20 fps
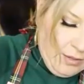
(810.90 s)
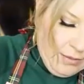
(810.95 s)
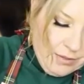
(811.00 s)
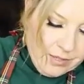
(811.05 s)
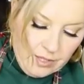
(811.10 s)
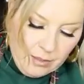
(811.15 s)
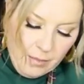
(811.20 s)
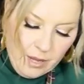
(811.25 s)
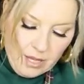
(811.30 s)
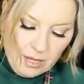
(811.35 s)

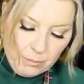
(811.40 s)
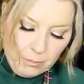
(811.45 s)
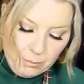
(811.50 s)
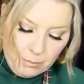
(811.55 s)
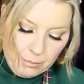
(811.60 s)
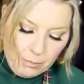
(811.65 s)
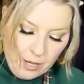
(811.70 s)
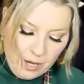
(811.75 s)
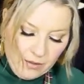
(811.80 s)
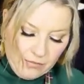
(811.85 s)
to make it
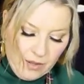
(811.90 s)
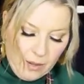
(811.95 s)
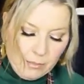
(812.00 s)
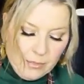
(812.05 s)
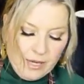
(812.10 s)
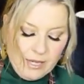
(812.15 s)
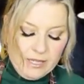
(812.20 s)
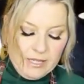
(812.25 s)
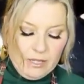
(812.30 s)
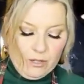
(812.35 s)
puff up
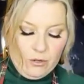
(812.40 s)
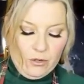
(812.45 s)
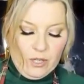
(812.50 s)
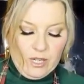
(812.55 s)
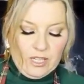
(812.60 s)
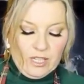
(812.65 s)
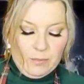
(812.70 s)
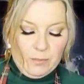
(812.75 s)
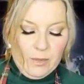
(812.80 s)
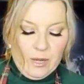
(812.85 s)
nice and
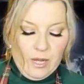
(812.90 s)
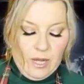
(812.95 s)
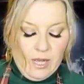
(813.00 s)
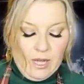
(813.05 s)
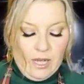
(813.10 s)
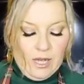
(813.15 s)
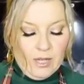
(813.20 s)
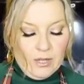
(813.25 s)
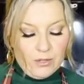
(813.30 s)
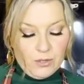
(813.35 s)
crisp.
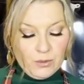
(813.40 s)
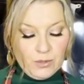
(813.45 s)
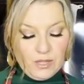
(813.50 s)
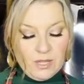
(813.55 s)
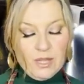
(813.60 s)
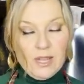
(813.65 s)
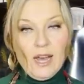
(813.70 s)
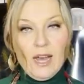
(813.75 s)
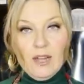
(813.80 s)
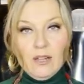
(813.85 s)
So
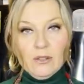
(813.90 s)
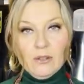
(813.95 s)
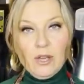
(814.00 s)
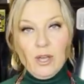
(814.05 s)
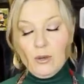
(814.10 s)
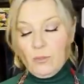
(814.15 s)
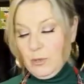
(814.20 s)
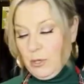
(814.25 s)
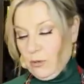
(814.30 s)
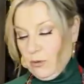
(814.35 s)
see that? Look
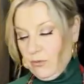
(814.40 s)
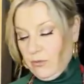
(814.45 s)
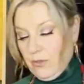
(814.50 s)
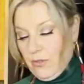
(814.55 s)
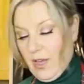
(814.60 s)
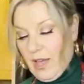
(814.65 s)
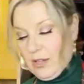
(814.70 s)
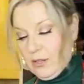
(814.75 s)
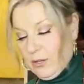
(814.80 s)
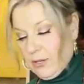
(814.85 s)
how beautiful
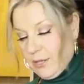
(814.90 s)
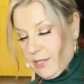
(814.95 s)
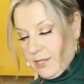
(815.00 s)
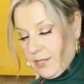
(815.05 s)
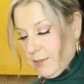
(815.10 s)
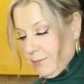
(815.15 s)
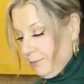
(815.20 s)
that looks.